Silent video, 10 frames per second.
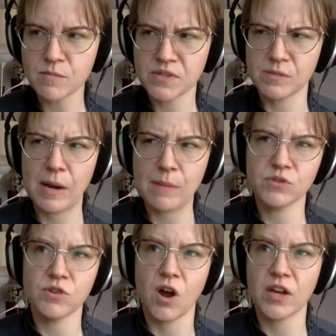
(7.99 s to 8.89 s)
but sometimes they're
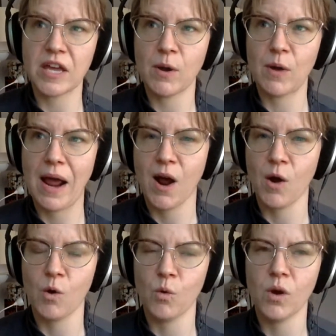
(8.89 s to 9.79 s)
talking about
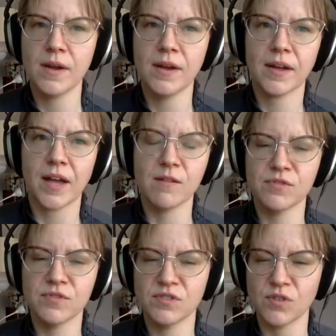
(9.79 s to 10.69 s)
how kind of
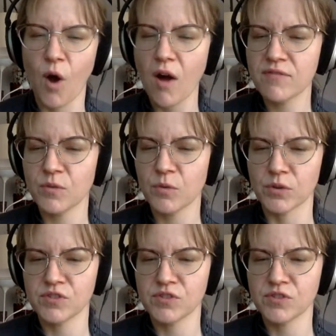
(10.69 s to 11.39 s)
soft or